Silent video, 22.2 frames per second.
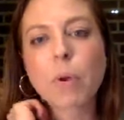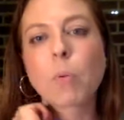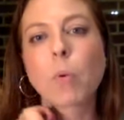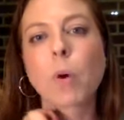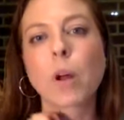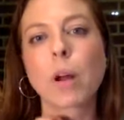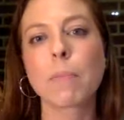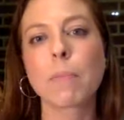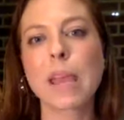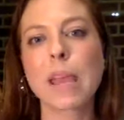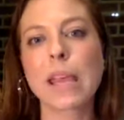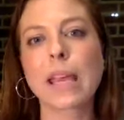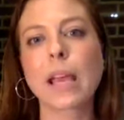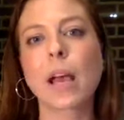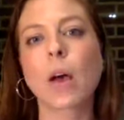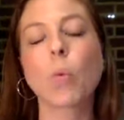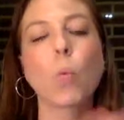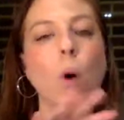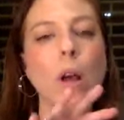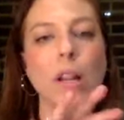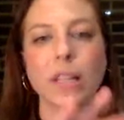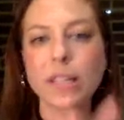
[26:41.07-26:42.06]
We want to make
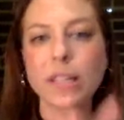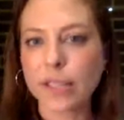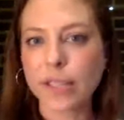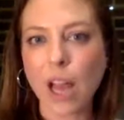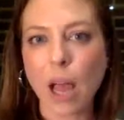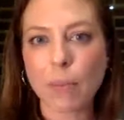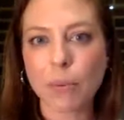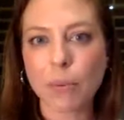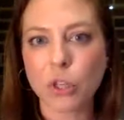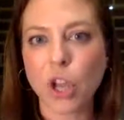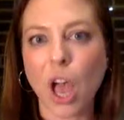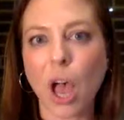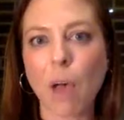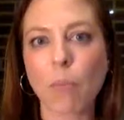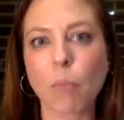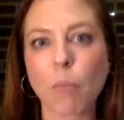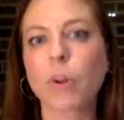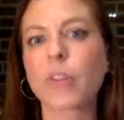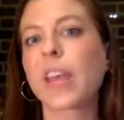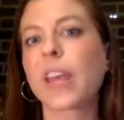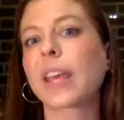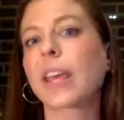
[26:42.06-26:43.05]
a one-stop shop
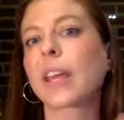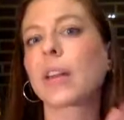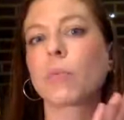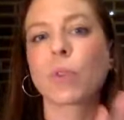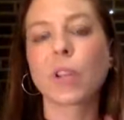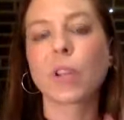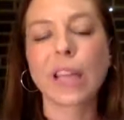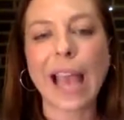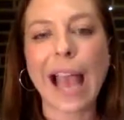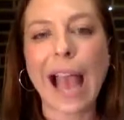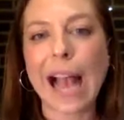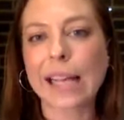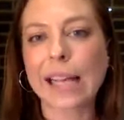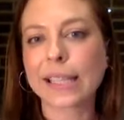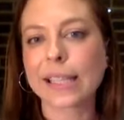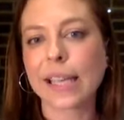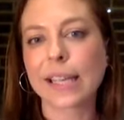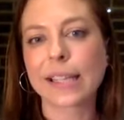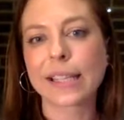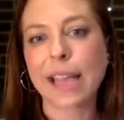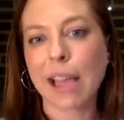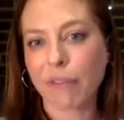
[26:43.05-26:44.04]
where they can really
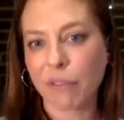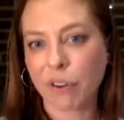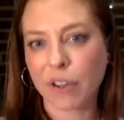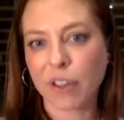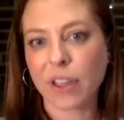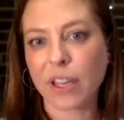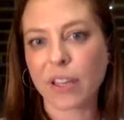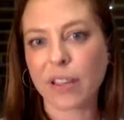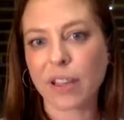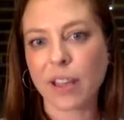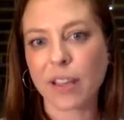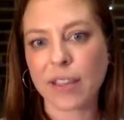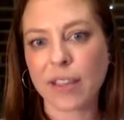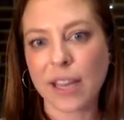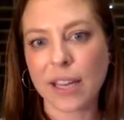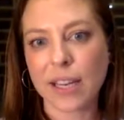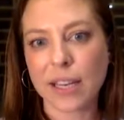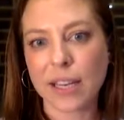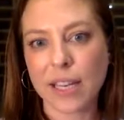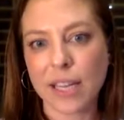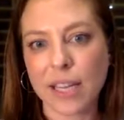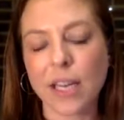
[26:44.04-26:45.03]
access everything that
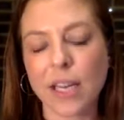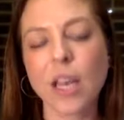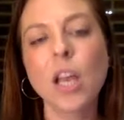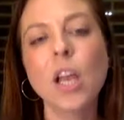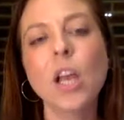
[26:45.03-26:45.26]
they need.